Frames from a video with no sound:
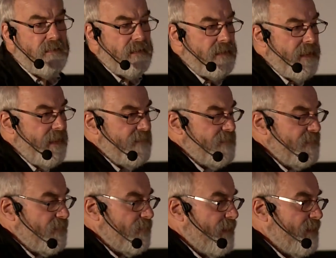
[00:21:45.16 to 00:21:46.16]
And I
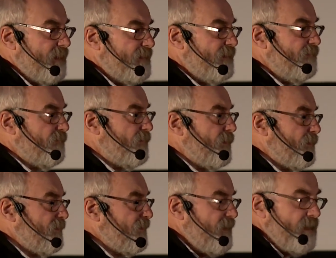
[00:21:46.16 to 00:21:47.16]
hasten to add, I didn't
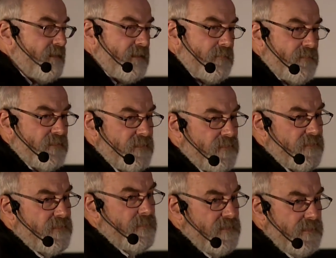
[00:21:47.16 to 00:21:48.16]
volunteer, I was
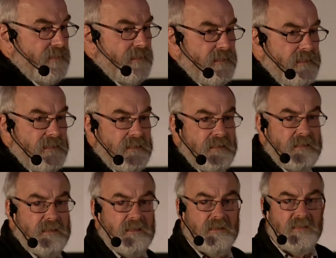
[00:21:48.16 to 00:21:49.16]
conscripted.
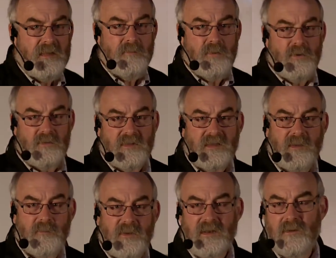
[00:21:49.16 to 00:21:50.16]
They bought the
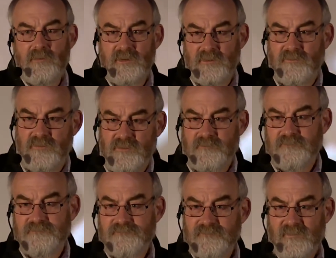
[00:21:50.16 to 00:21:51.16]
company I worked for.
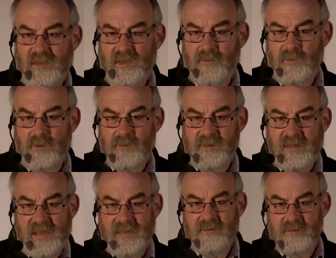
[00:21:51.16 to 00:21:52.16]
We were an
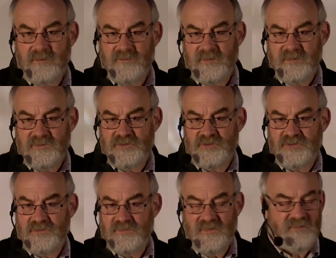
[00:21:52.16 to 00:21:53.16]

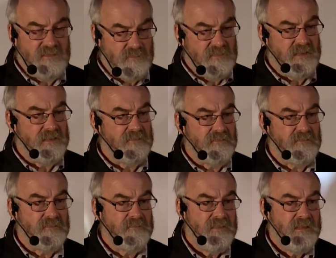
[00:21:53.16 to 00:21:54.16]
Anglo-Dutch systems house.